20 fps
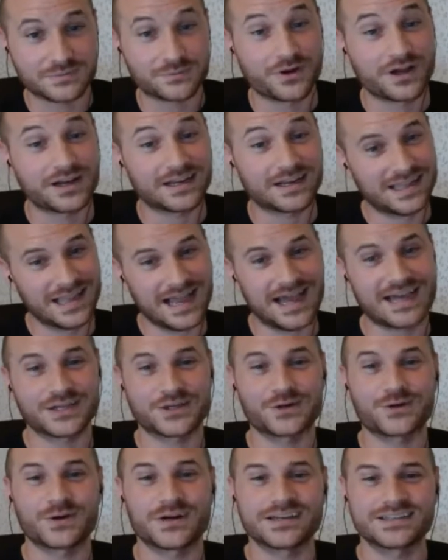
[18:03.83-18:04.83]
product
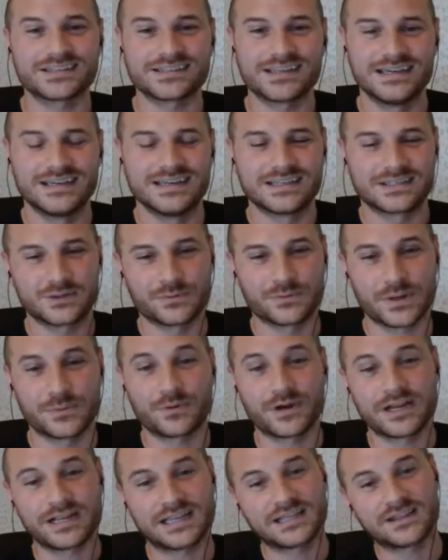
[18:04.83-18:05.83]
categories. So by
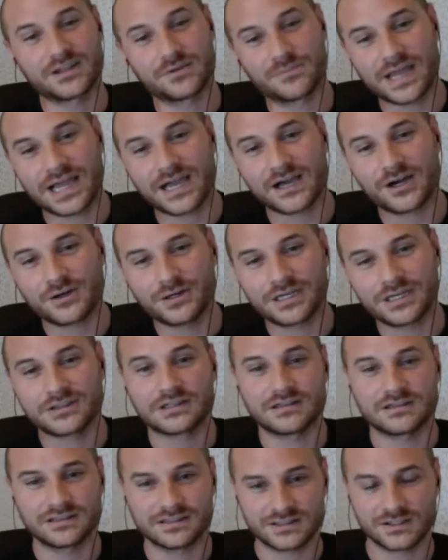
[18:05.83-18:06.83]
breaking them out in
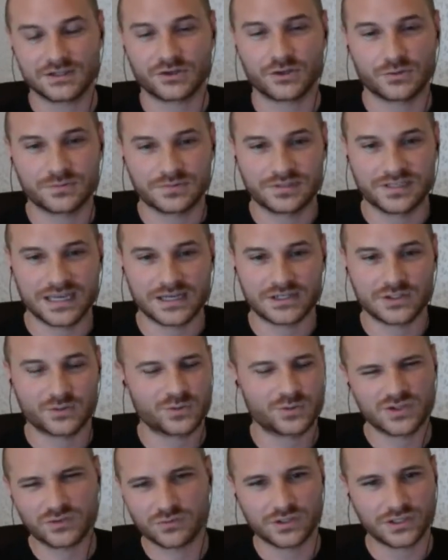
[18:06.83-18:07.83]
the listing group section,
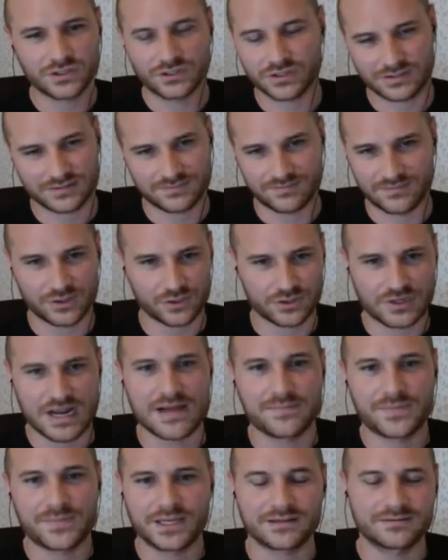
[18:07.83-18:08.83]
which is really just the
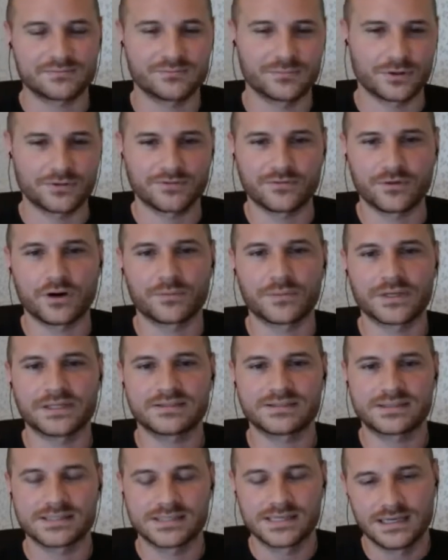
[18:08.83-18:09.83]
shopping
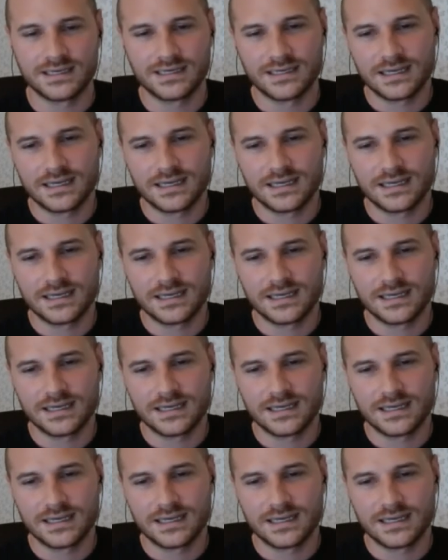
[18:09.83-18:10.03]
performance,